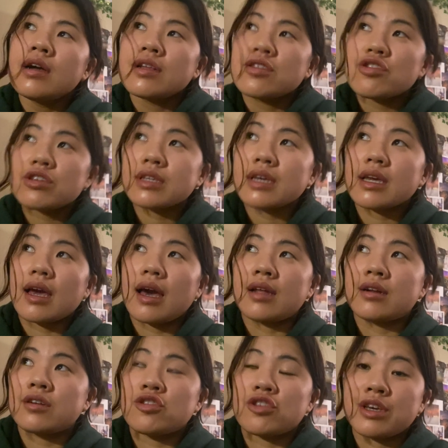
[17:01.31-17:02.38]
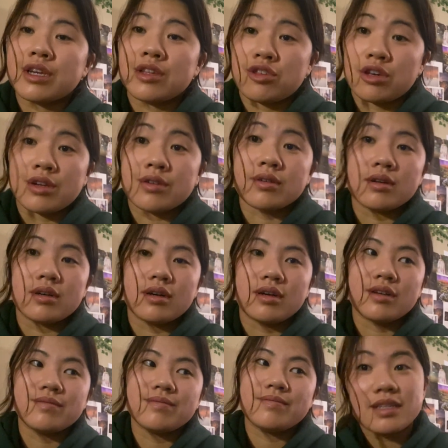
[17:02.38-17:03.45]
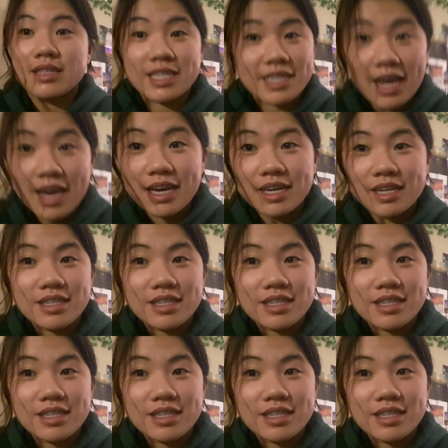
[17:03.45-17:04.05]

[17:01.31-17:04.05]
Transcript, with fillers: just like energy in general today.